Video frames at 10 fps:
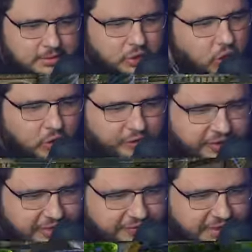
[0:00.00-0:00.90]
Don't go
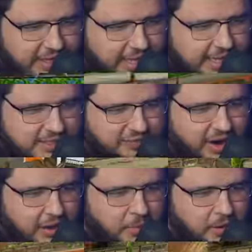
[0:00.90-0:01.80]
fifty fifty against
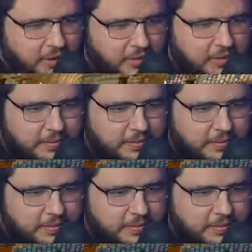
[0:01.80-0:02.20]
Fireburner.